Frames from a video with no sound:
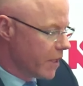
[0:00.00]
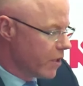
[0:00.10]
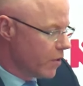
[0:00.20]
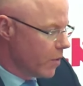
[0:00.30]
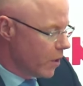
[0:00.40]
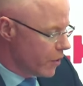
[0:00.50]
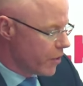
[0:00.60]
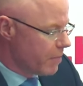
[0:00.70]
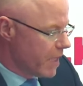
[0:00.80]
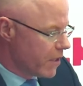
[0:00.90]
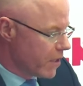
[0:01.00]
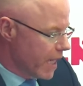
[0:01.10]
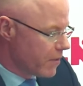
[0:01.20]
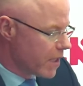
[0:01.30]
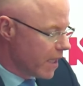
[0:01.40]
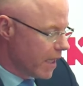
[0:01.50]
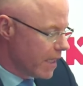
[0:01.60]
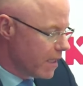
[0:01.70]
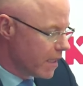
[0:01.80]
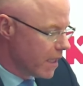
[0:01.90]
to 100 metres
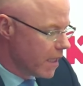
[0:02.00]
outside